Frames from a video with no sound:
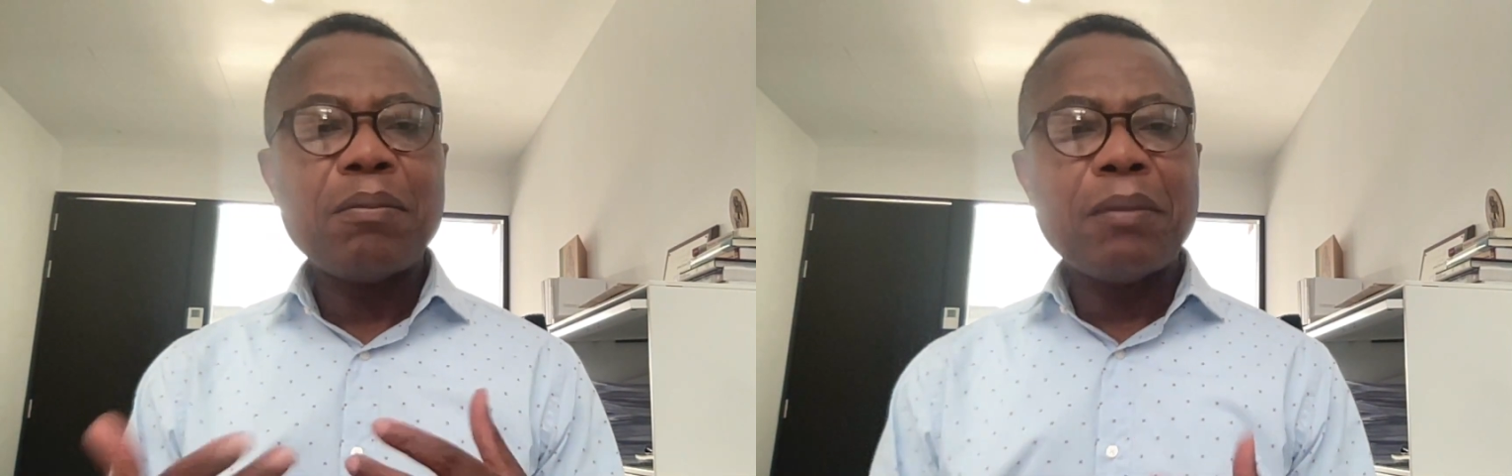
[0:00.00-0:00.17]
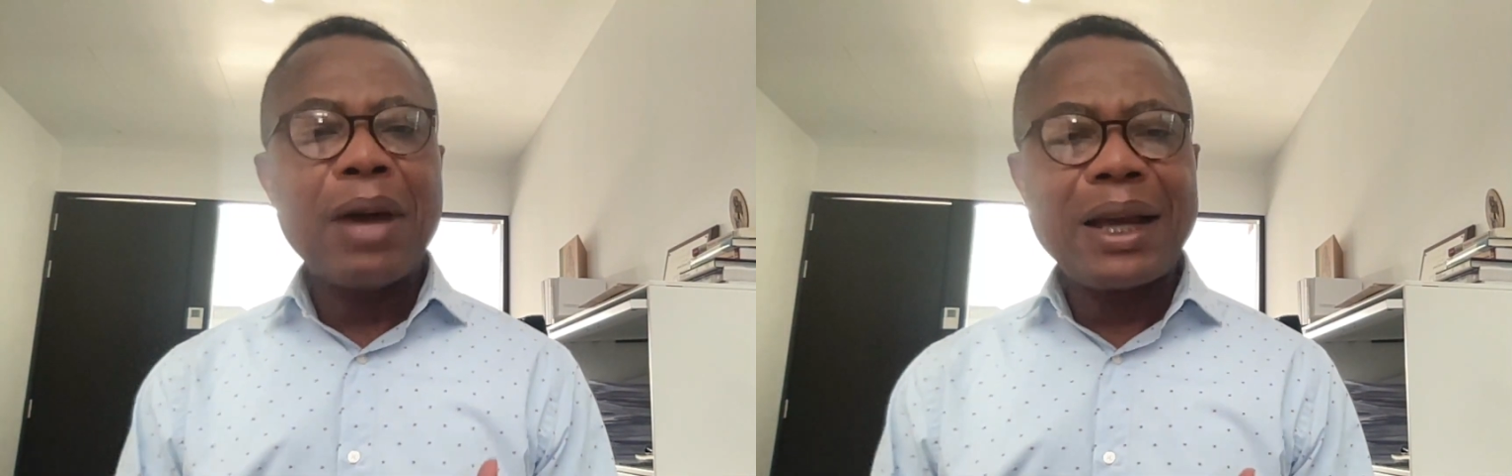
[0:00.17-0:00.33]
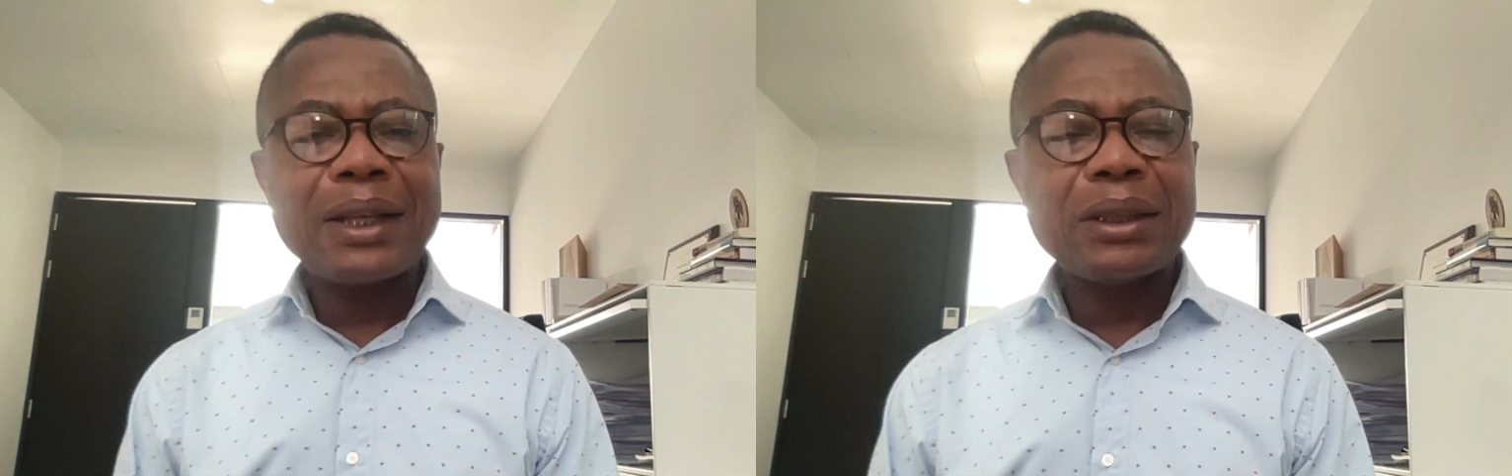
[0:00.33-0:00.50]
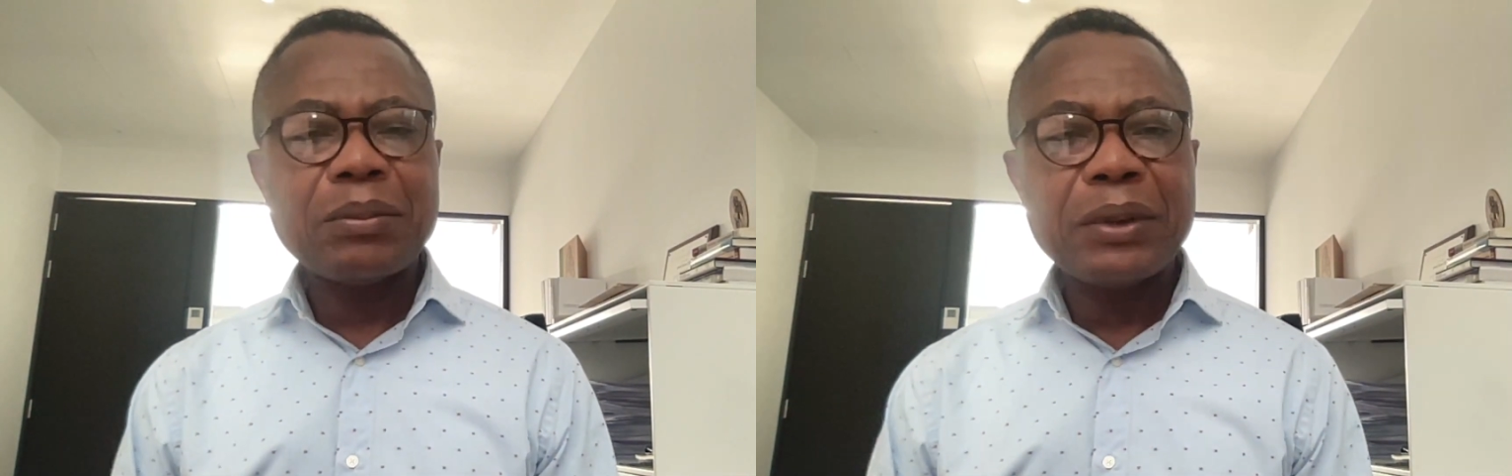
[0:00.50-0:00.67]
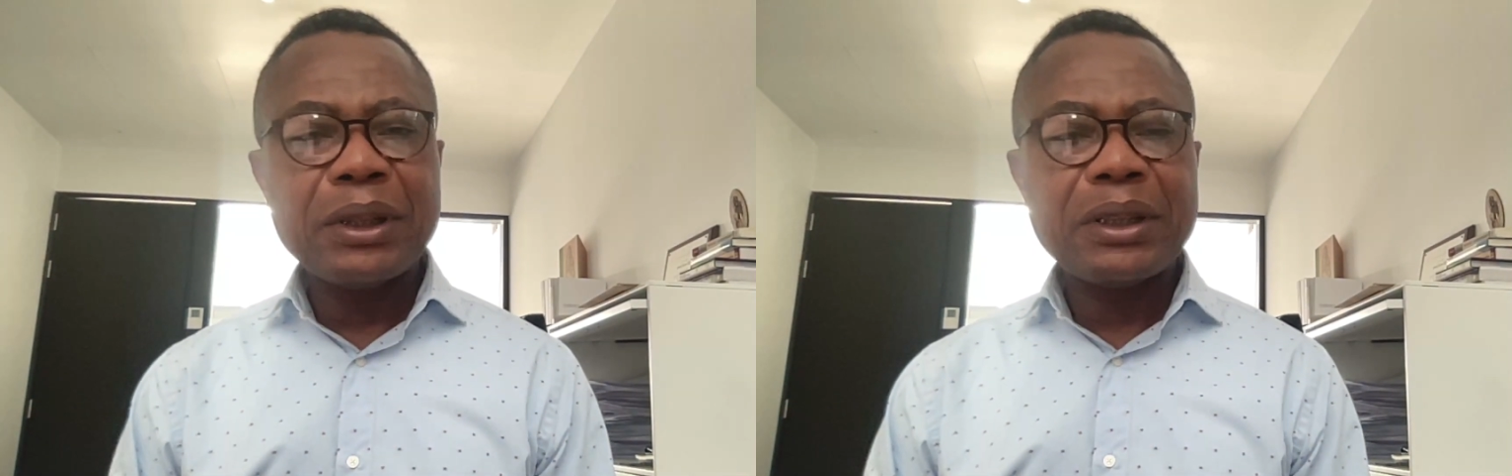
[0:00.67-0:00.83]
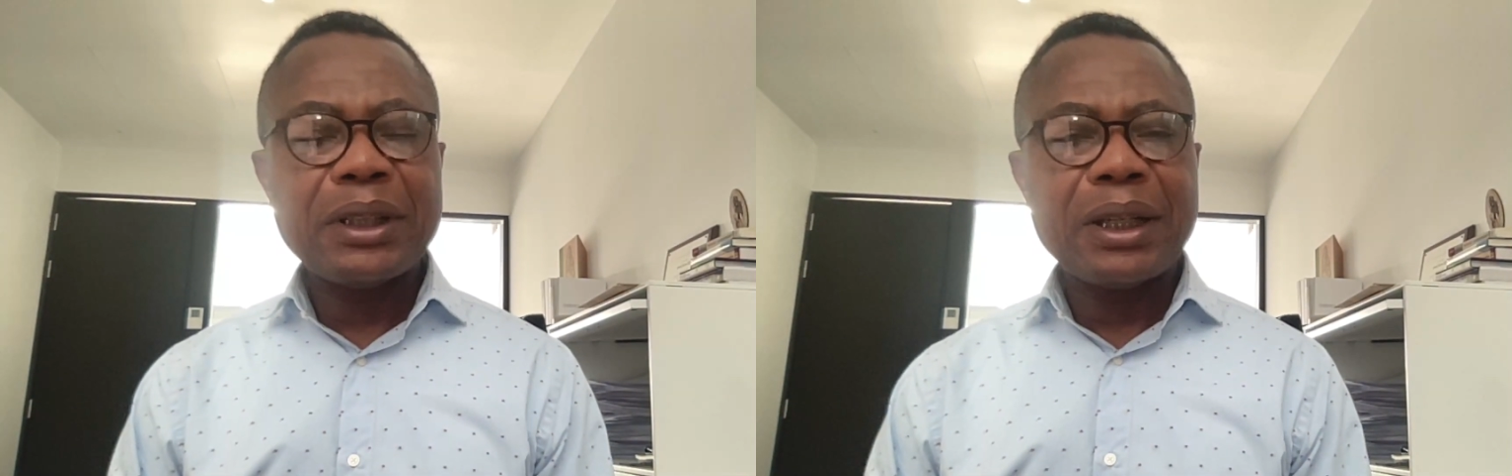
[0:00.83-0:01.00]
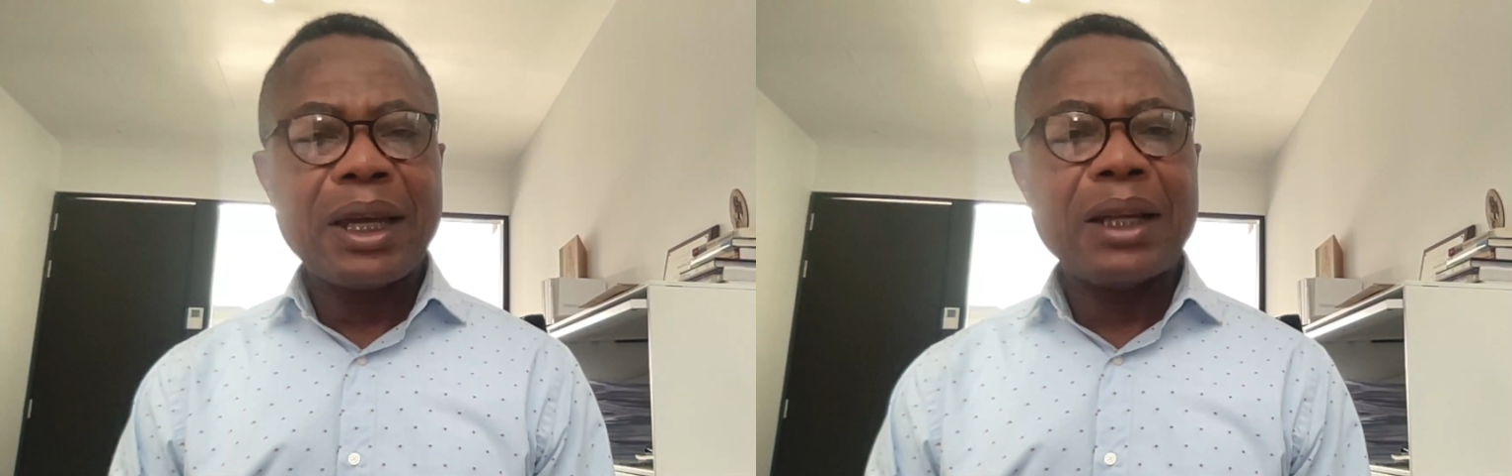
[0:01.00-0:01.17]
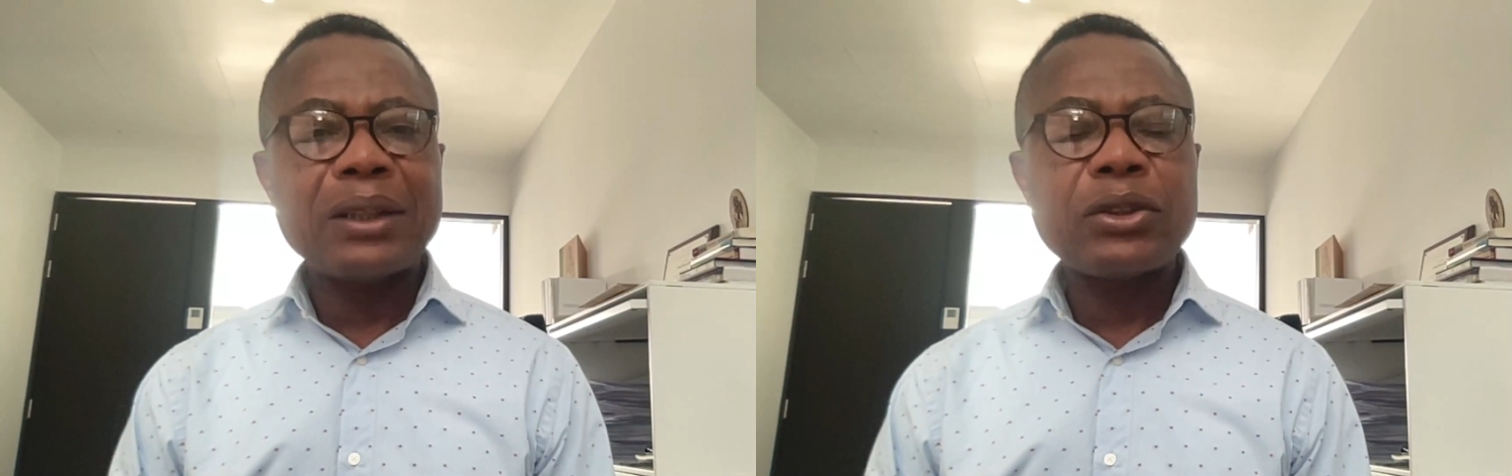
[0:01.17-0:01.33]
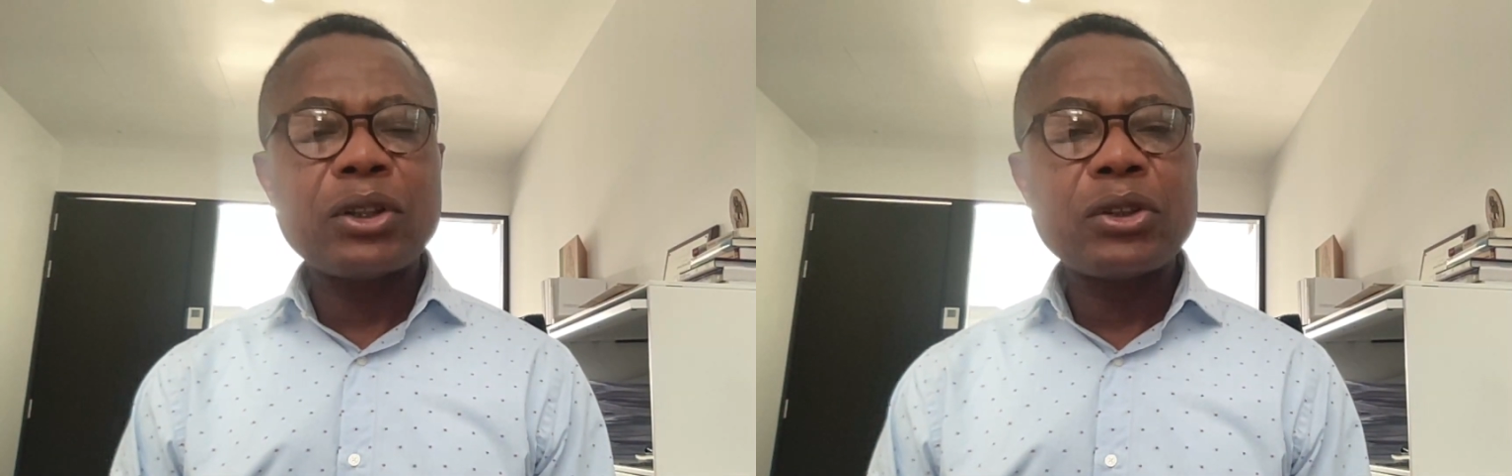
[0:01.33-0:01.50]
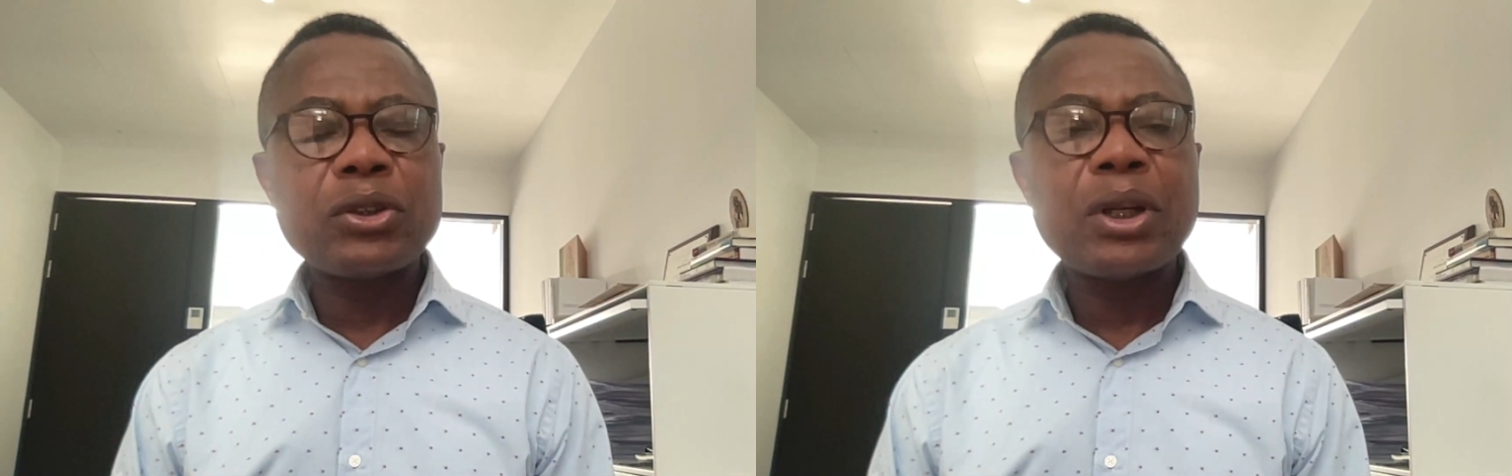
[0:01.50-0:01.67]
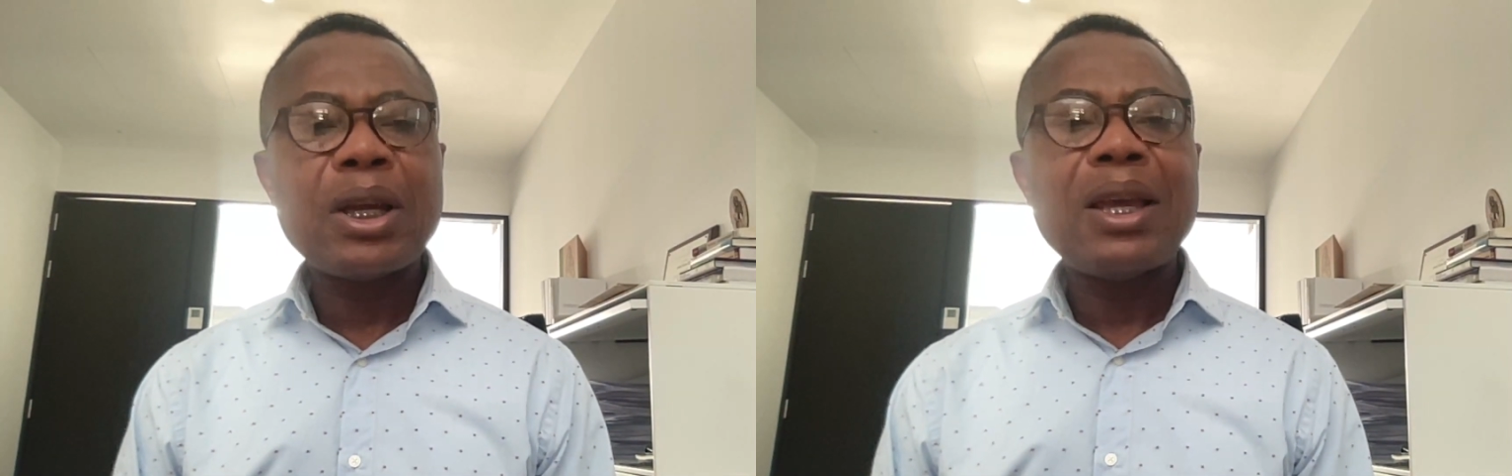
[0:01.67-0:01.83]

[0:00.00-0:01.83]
marketability analysis.